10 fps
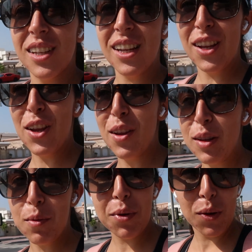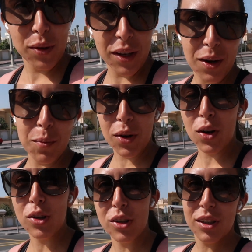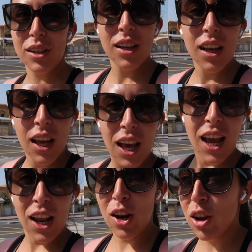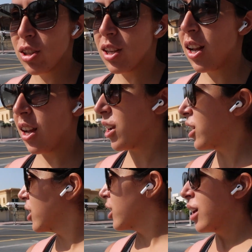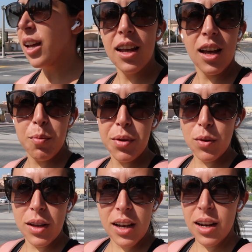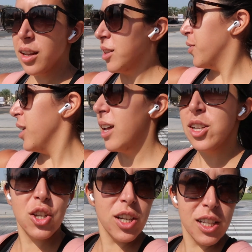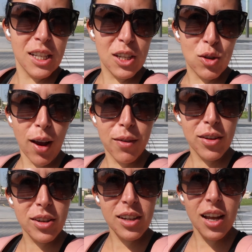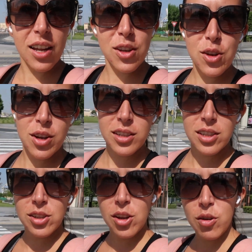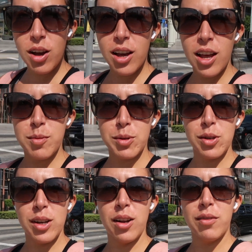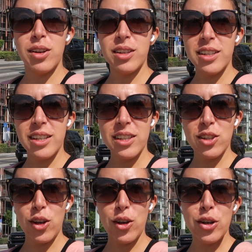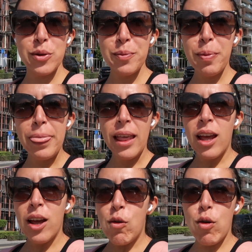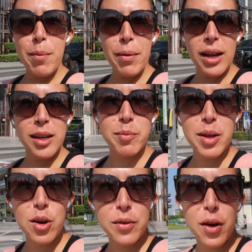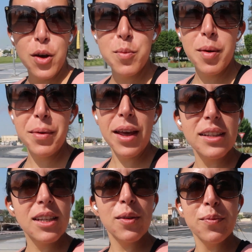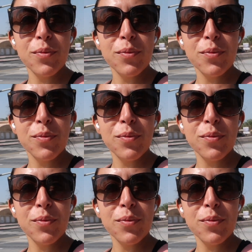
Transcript: the the building because it looked like a building in this village in Stratford, and you guys know I absolutely love London, so reminded me of home a bit.